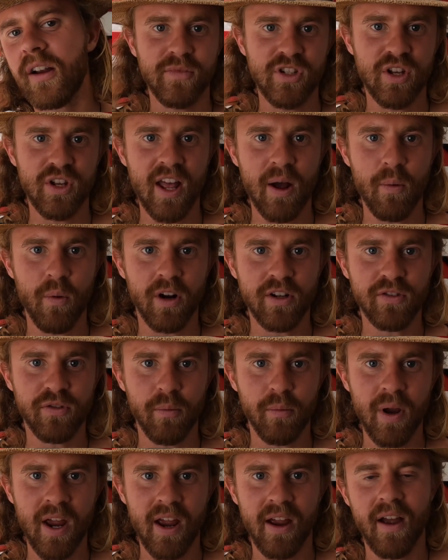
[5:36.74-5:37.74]
So that works for
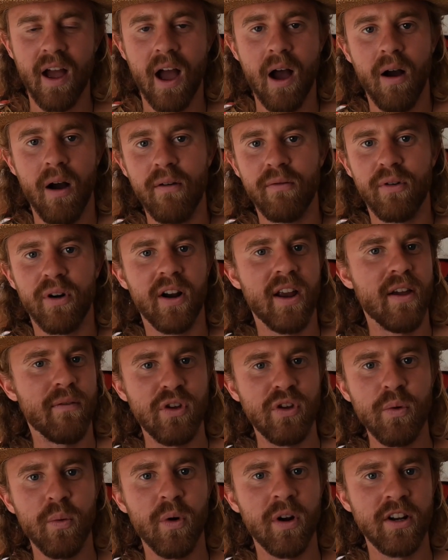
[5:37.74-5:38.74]
me. However, if
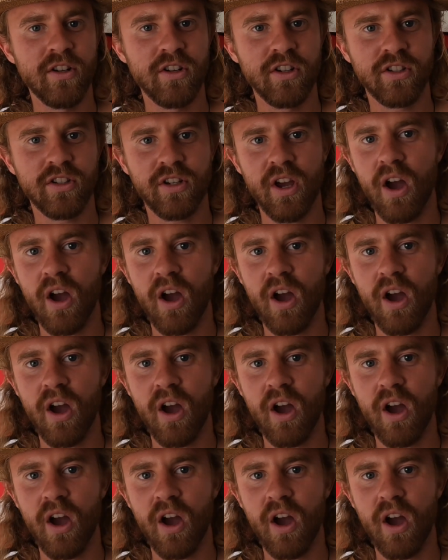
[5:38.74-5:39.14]
you want to just